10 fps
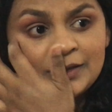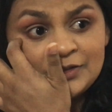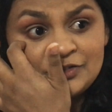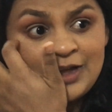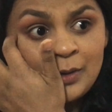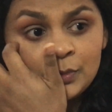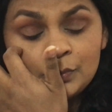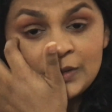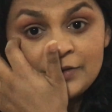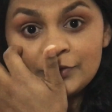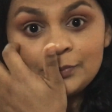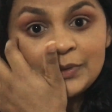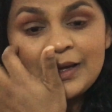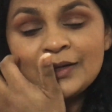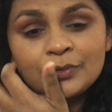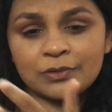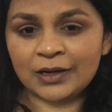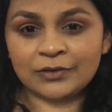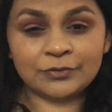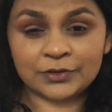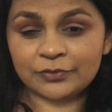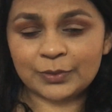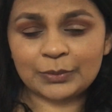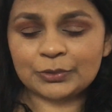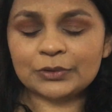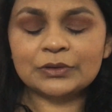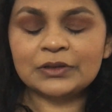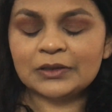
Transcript: in the shower, whatever, but I don't cry in front of people.